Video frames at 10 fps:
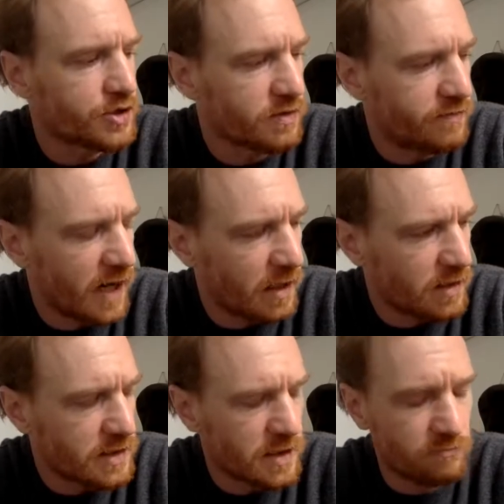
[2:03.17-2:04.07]

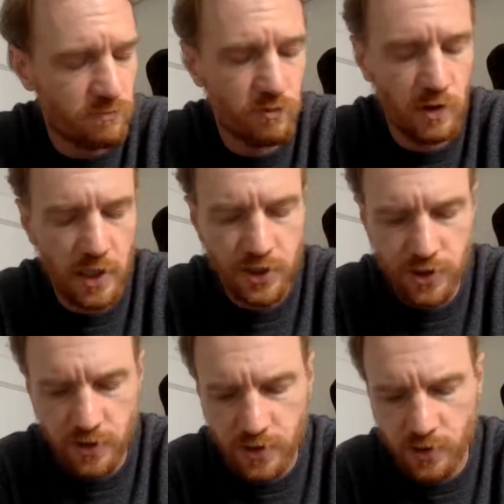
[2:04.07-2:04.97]
violence in
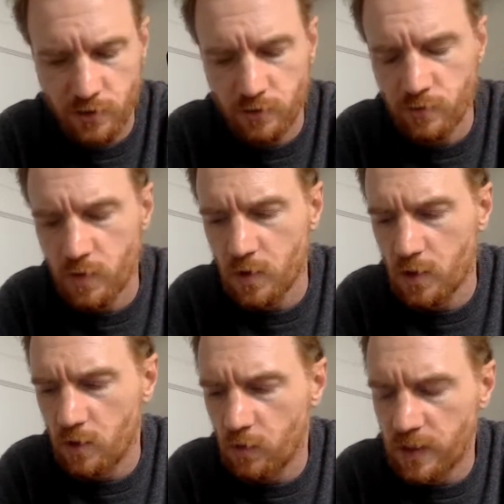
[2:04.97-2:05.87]
relation to
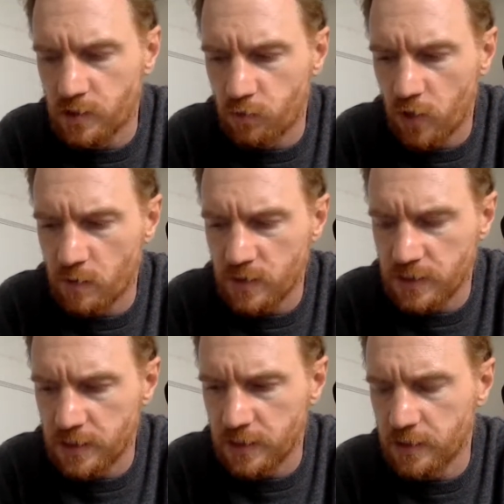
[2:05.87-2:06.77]
white
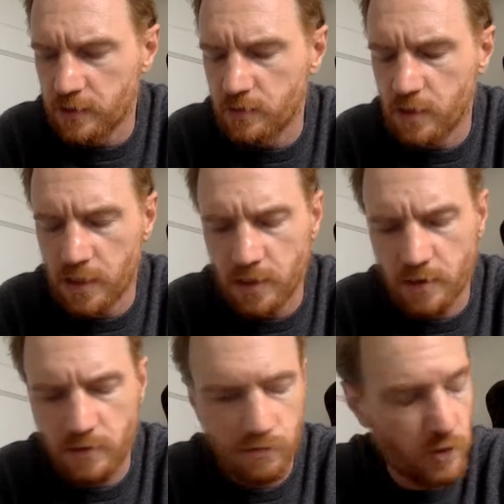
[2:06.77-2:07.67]
supremacy
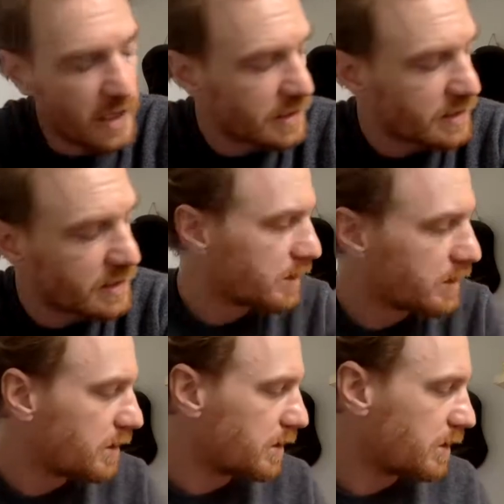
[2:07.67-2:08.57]
and race.
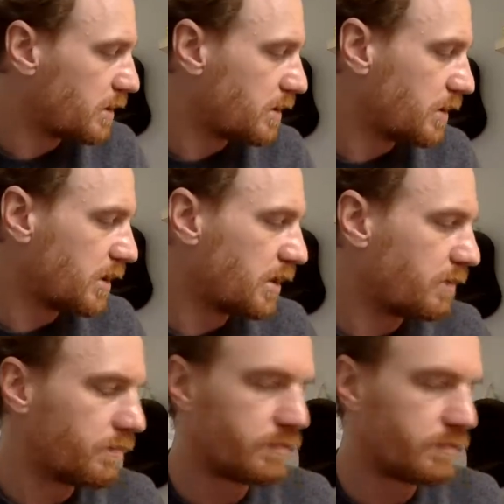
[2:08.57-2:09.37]
Um,